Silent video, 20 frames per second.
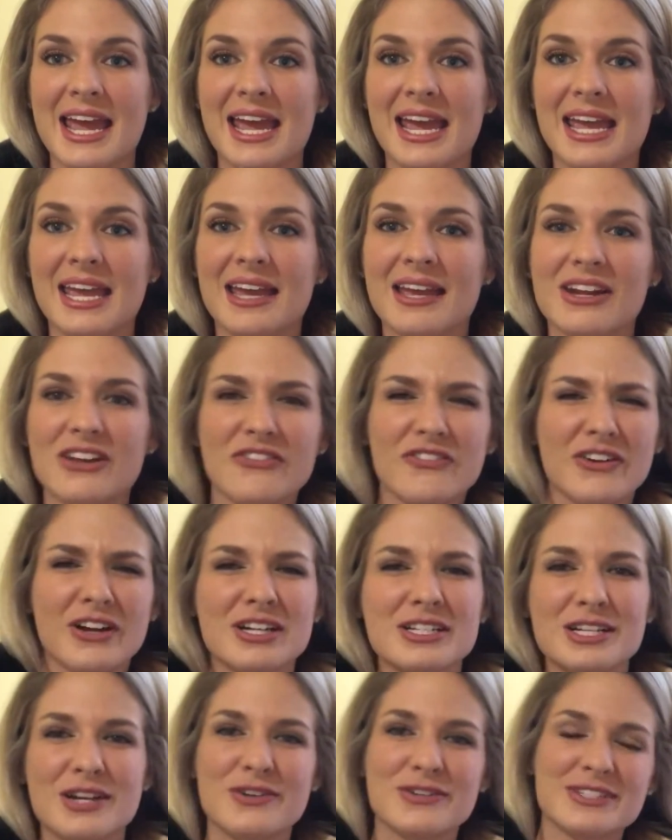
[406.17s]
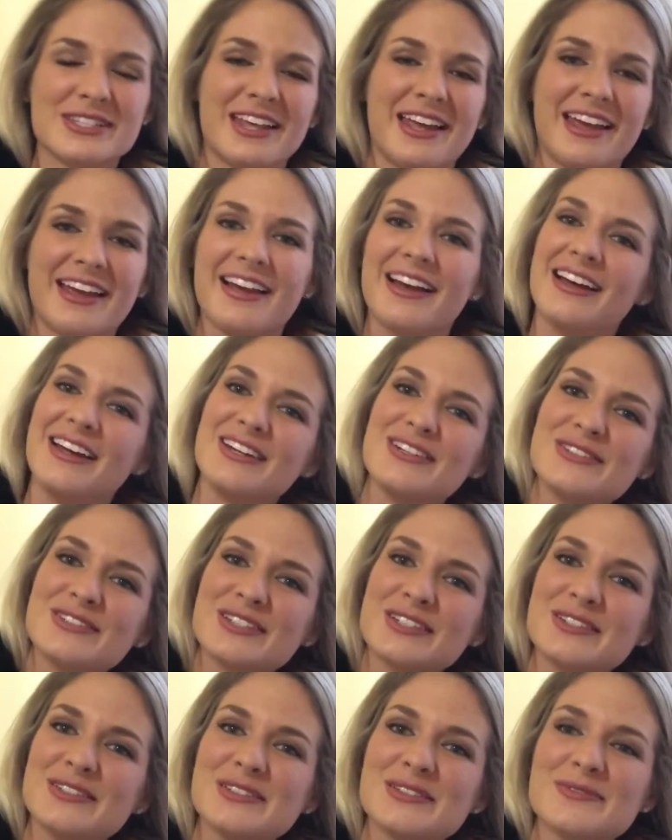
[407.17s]
And at first I was like, I don't
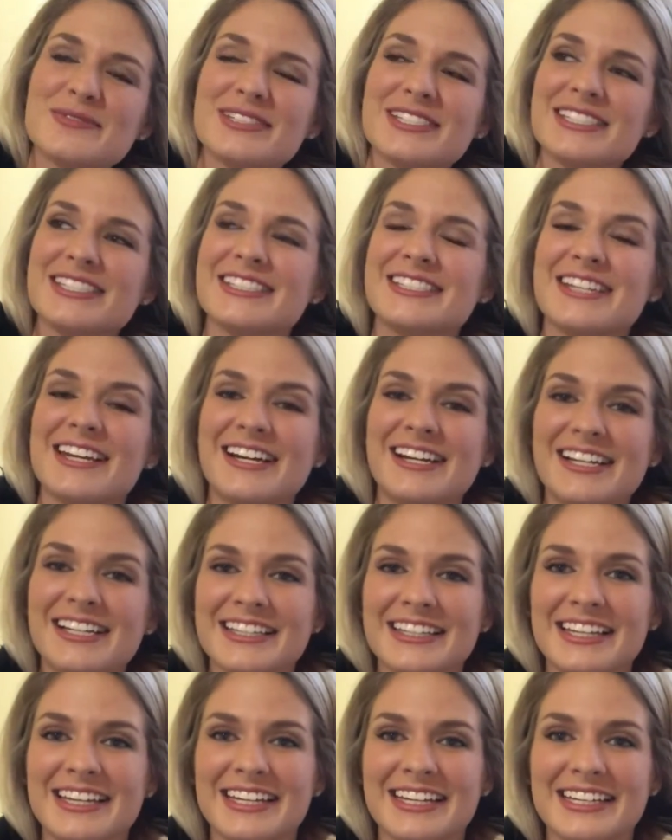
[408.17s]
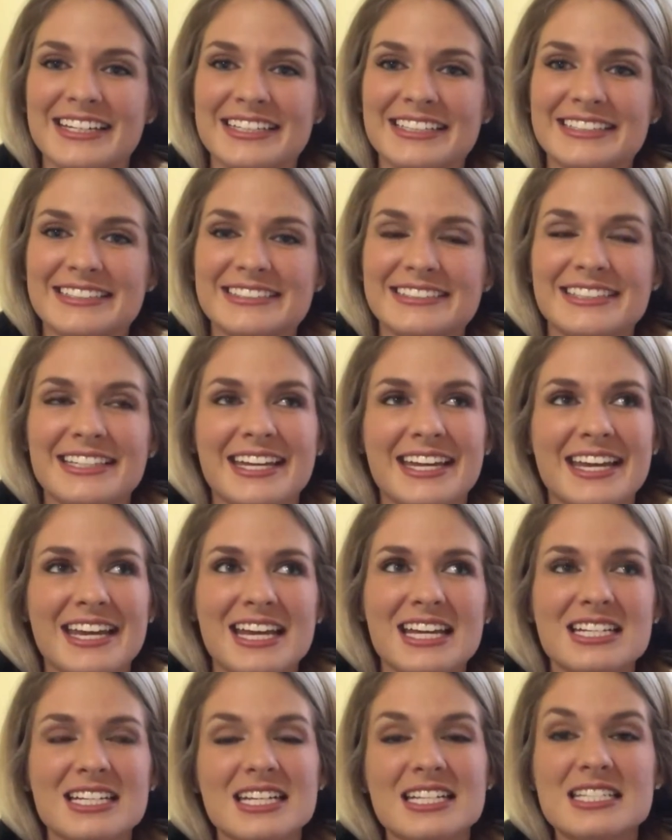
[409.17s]
know, I'm just not like,
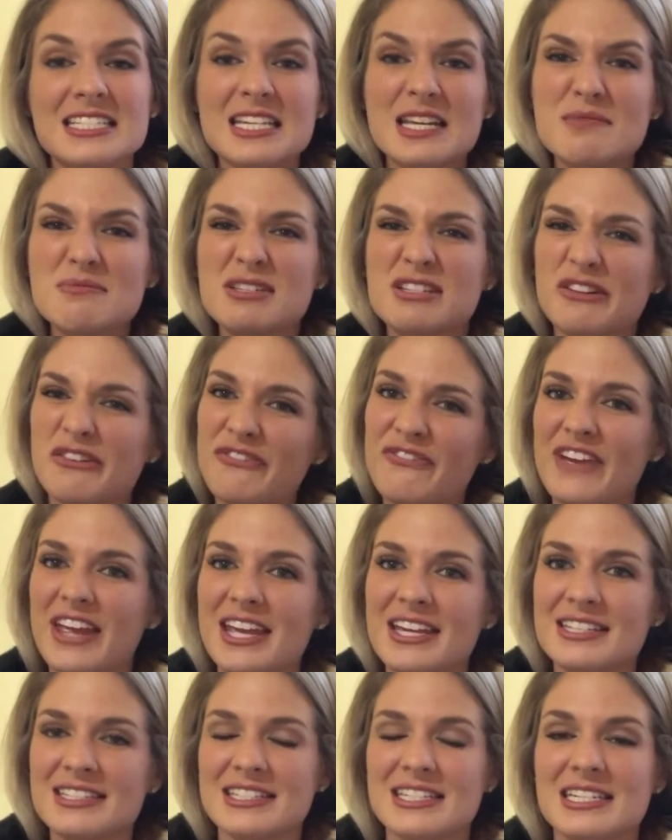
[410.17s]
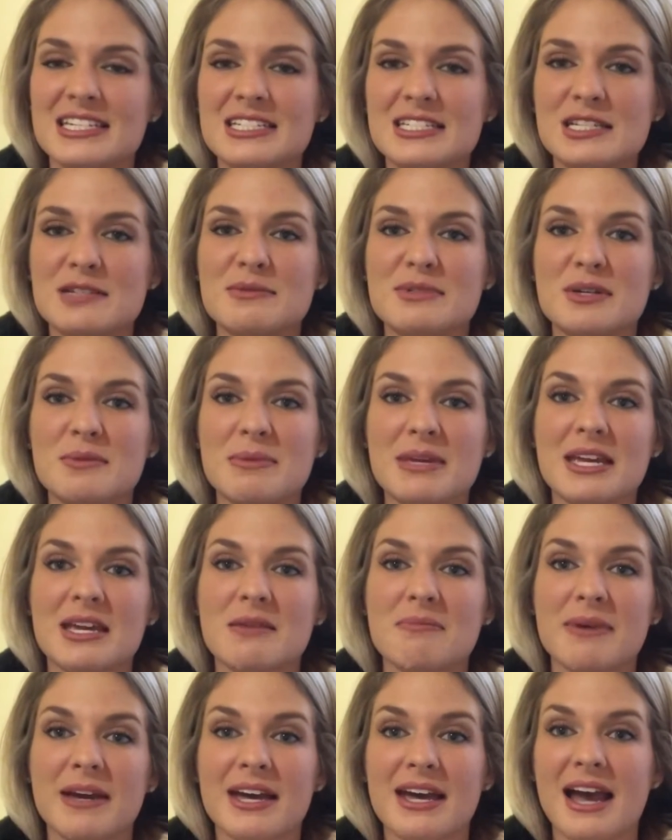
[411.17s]
it seems so fancy, seems so
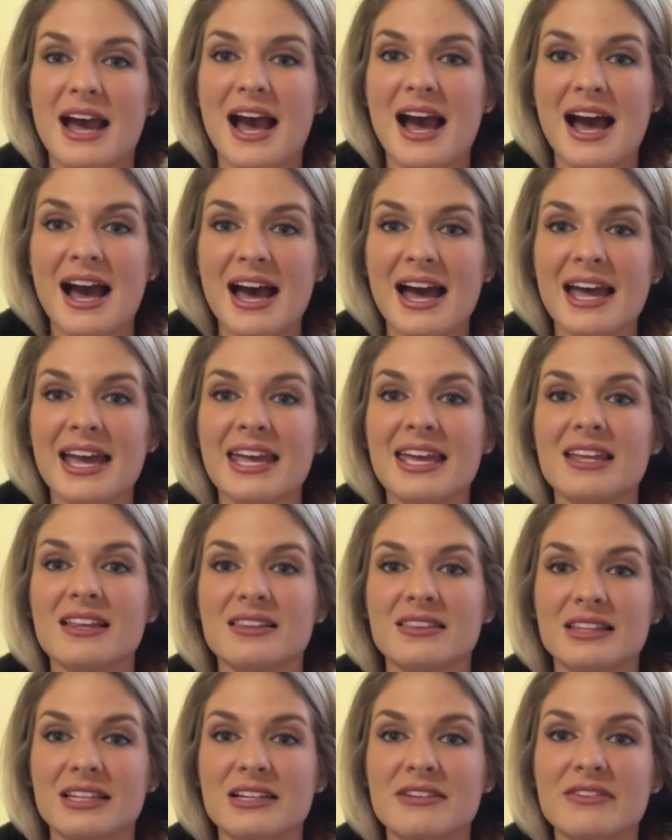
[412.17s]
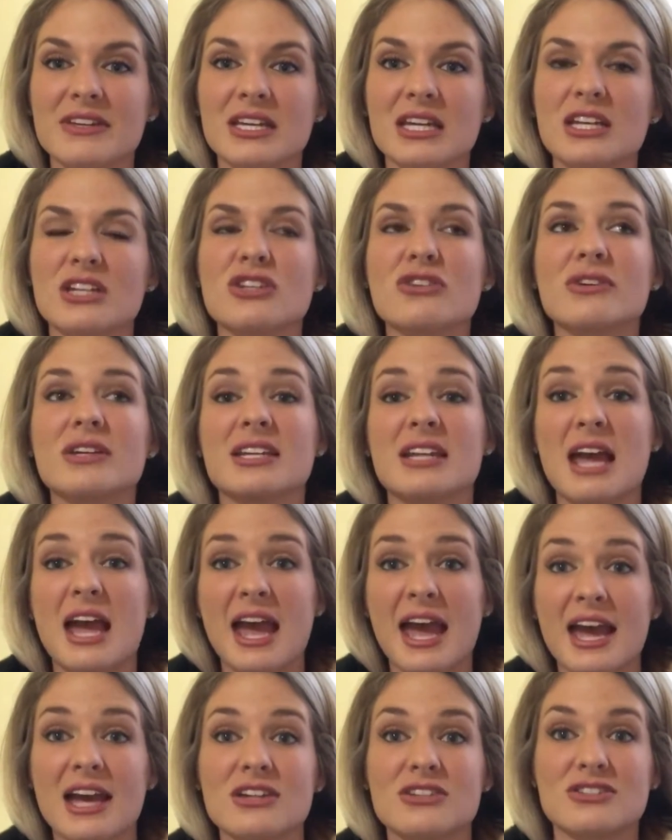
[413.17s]
big, but I love it. And you can
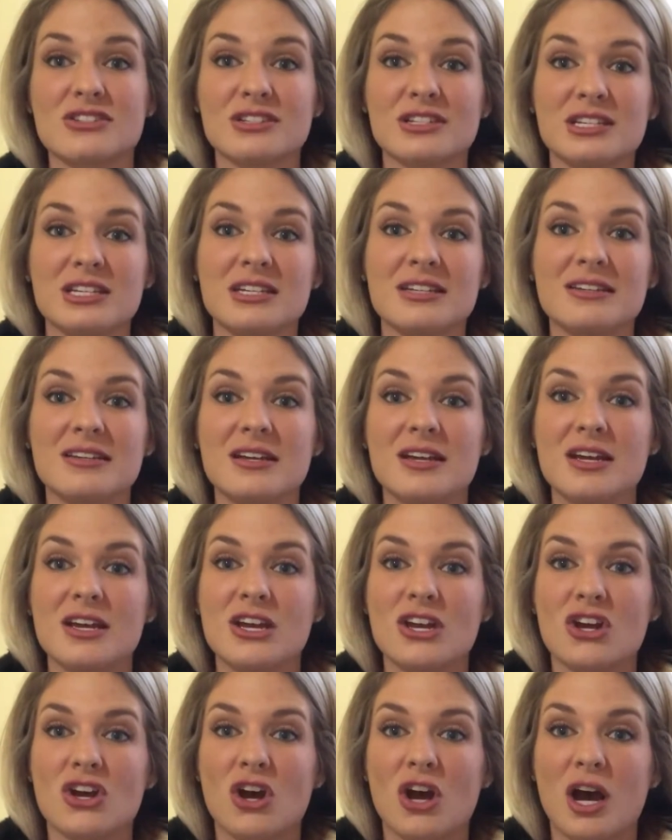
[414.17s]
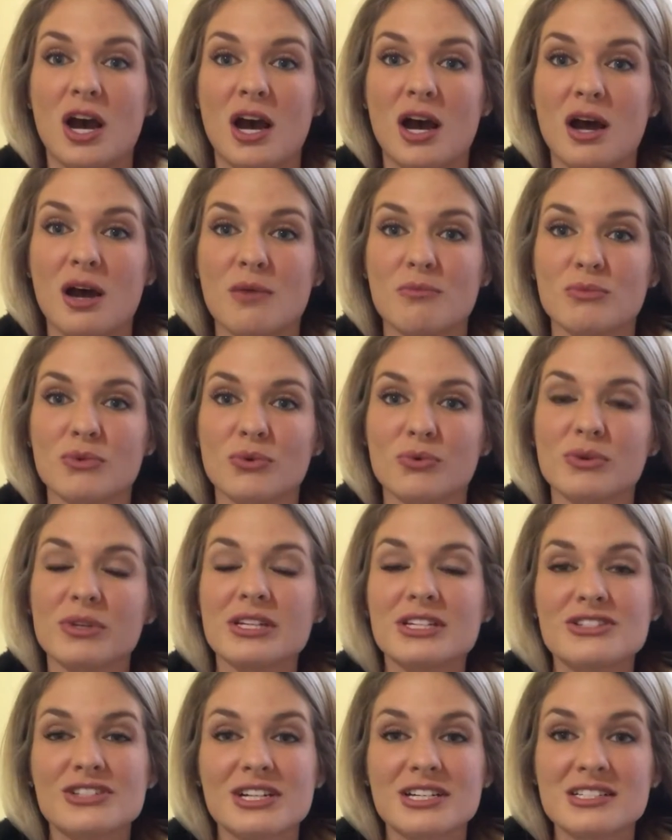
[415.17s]
actually
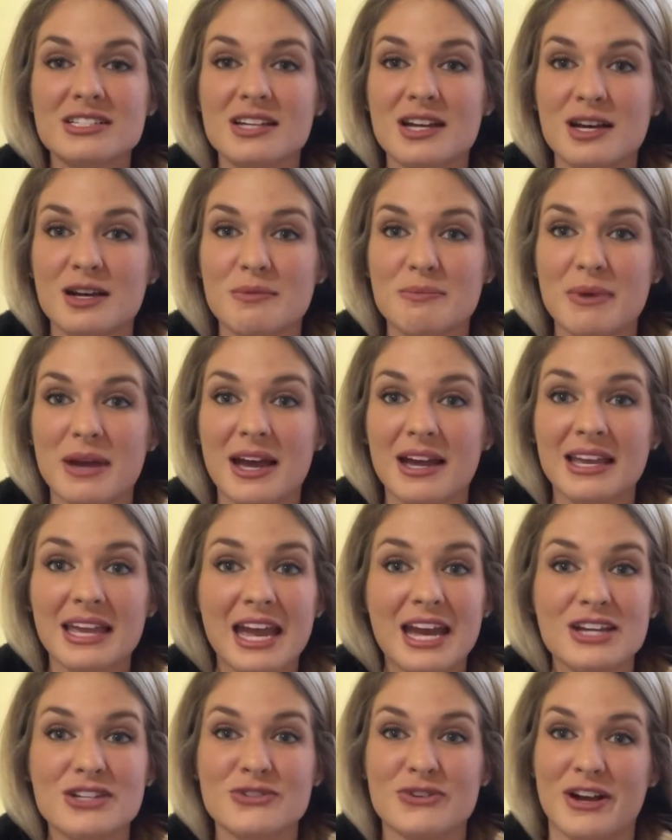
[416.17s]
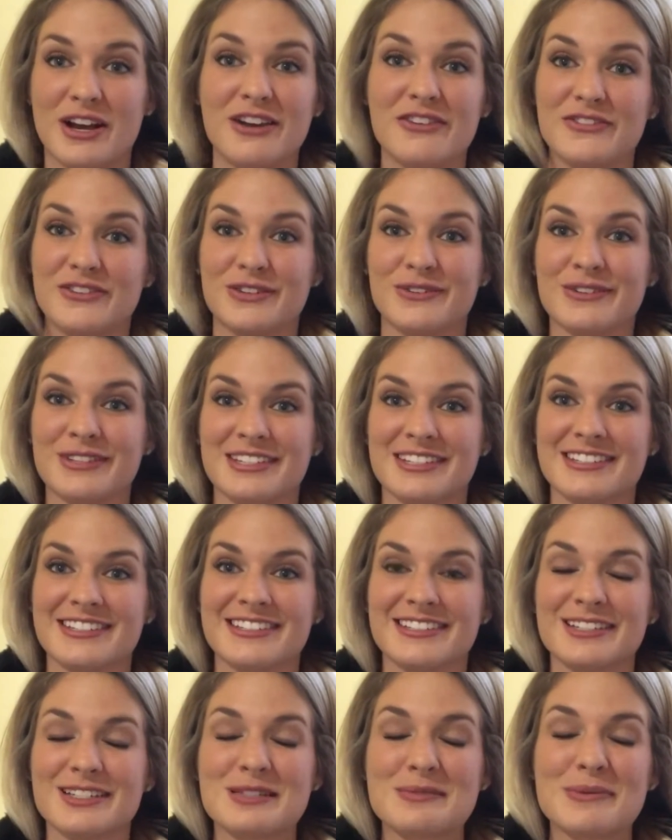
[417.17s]
really dress up a casual outfit with this.
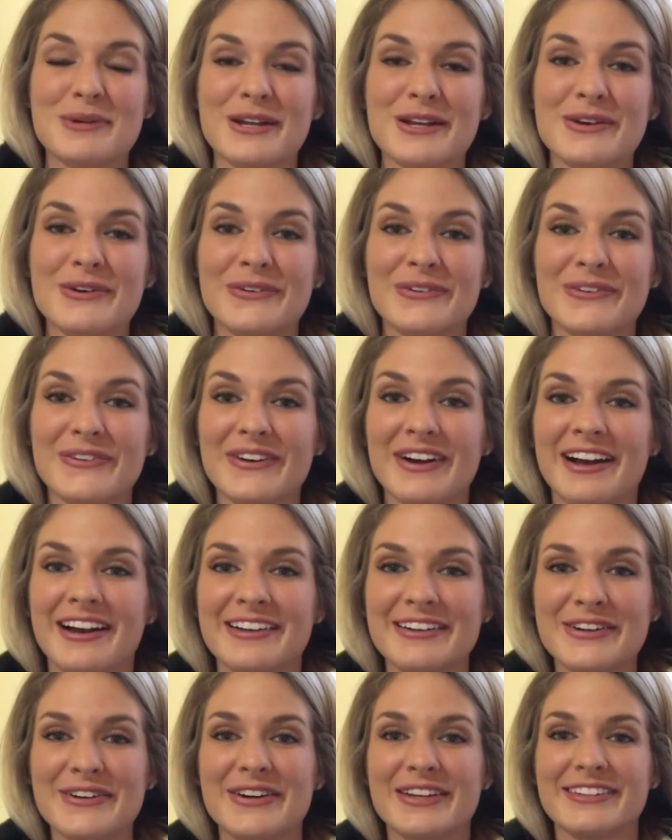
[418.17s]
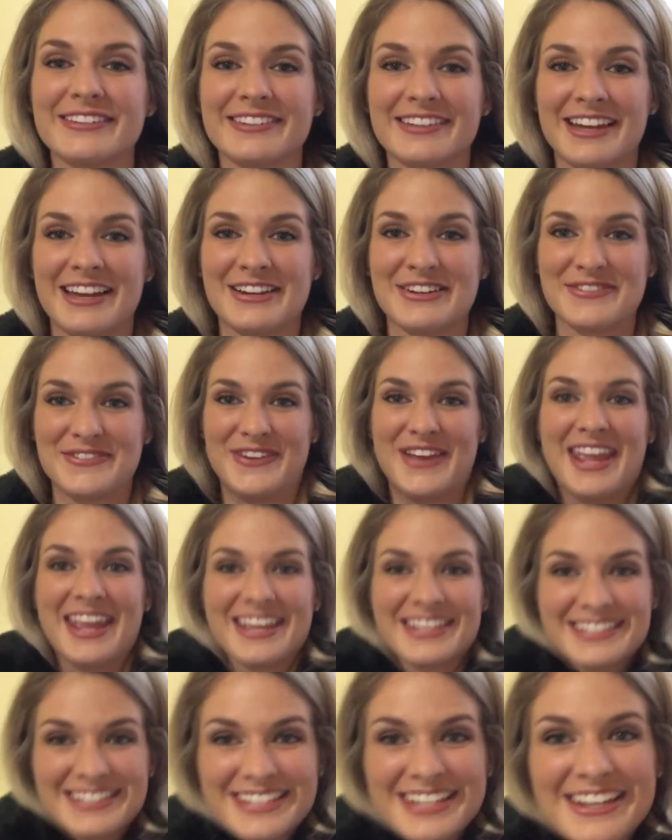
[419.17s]
It looks pretty cool. I know I look kind of
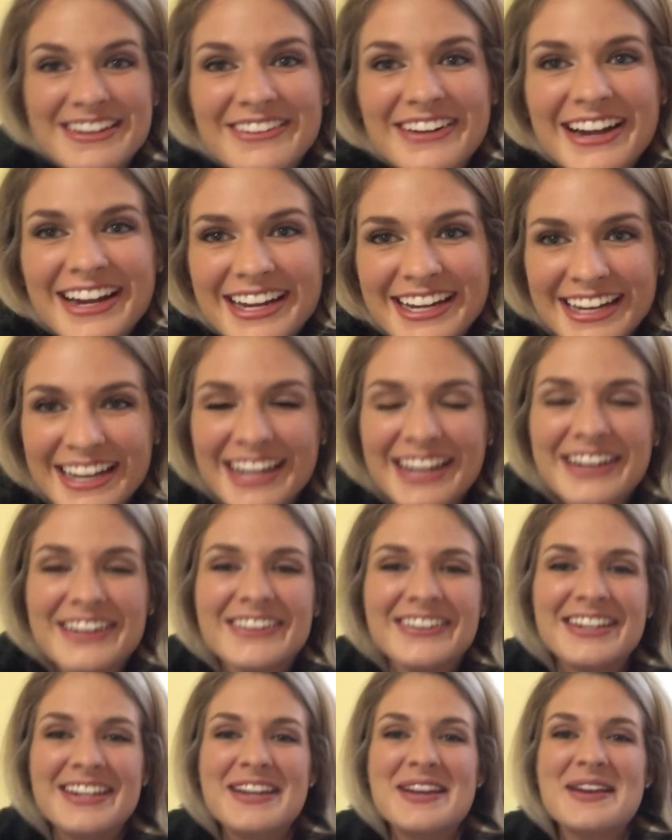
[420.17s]
fancy right now.